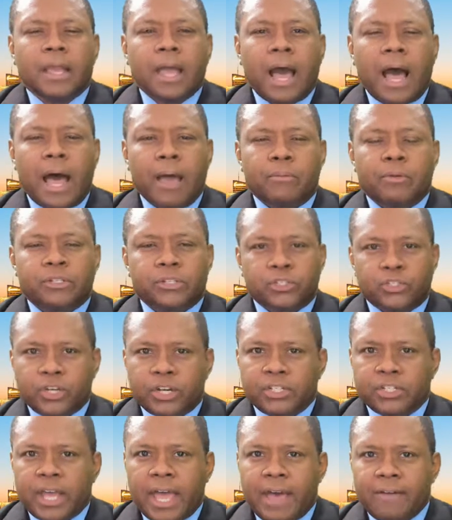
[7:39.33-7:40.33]
I would
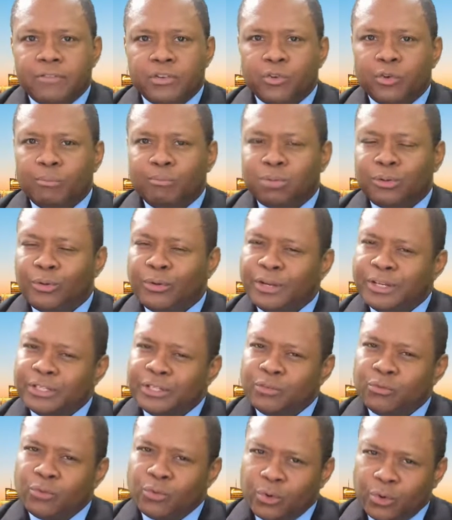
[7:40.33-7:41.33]
suggest having your employees
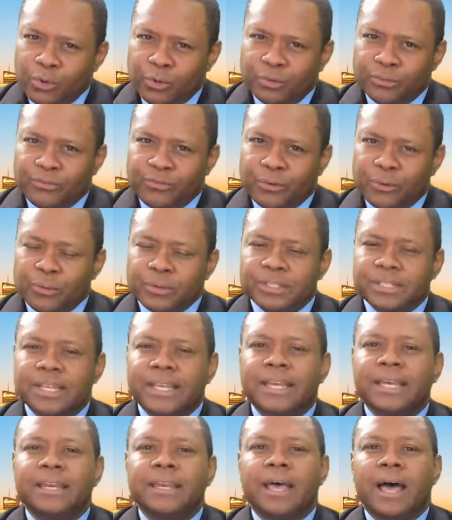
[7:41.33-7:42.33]
enrolled, folks,
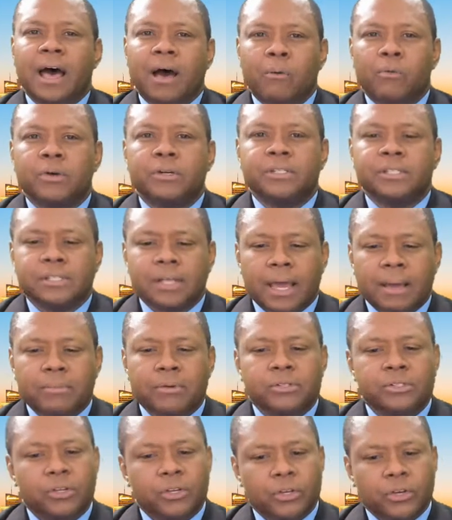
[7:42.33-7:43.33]
in our
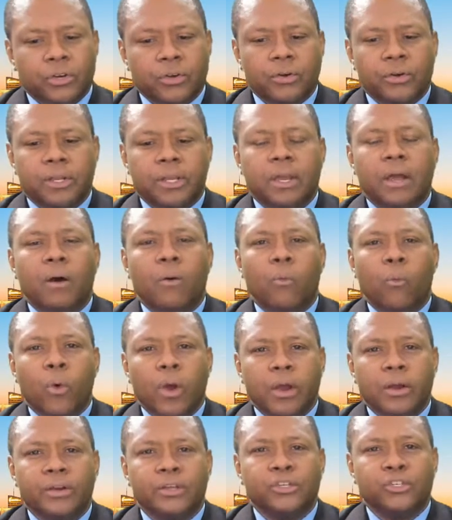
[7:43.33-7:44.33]
cybersecurity
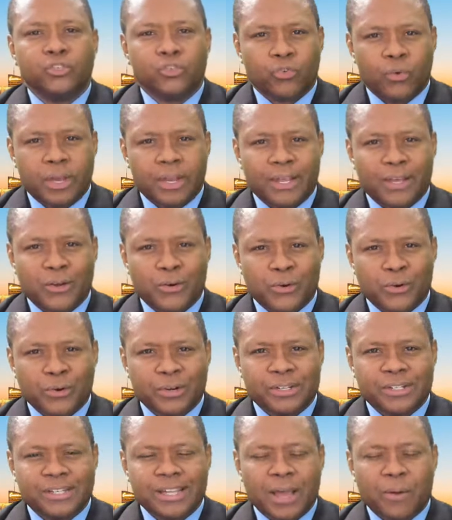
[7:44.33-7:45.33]
awareness training
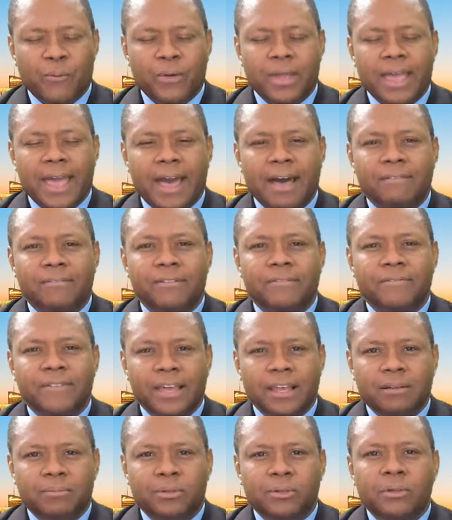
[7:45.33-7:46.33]
course that we have
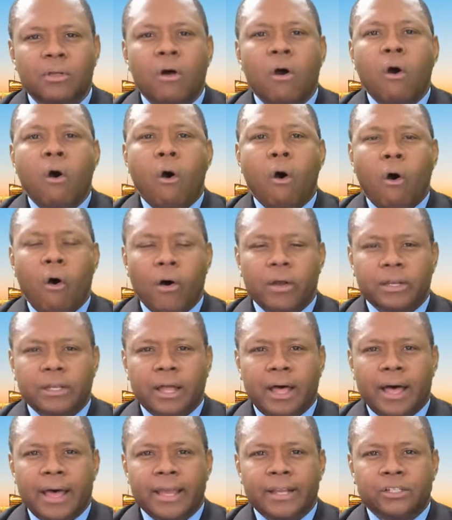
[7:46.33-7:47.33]
available
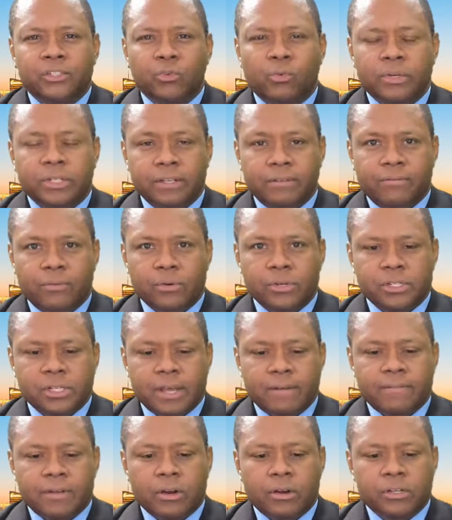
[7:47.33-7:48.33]
online
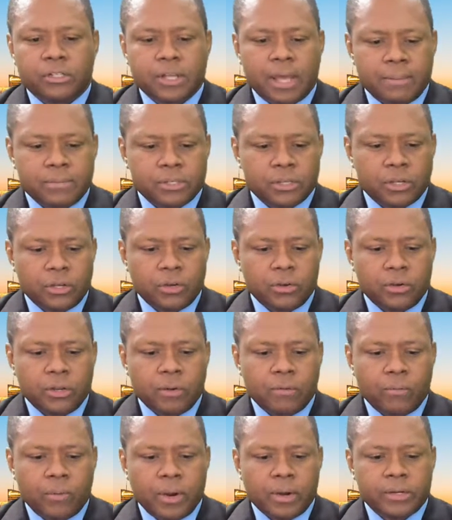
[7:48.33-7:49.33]
24/7. Our cybersecurity
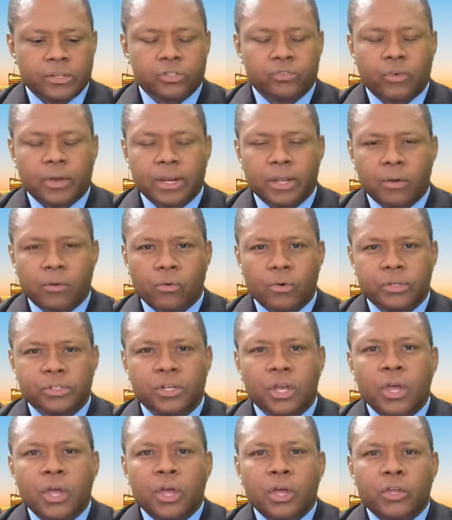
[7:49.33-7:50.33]
awareness training course
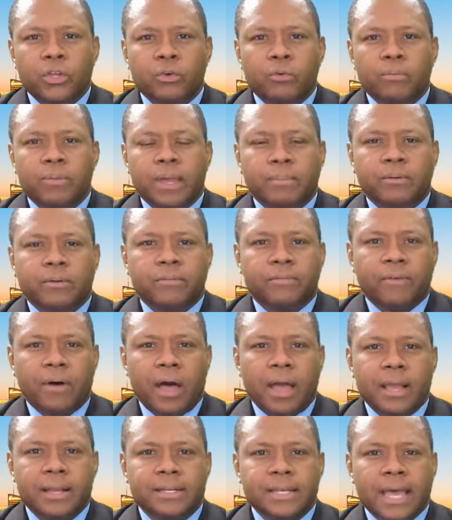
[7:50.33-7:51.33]
you will be able to
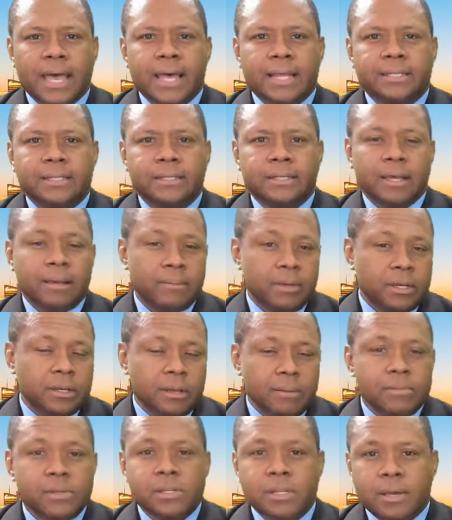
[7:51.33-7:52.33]
find at
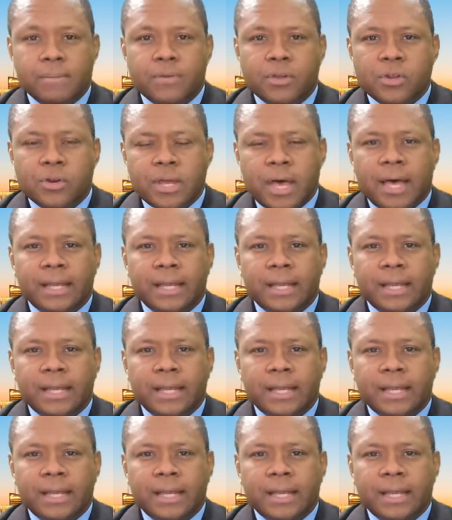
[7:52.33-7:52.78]
www.mjcc.com.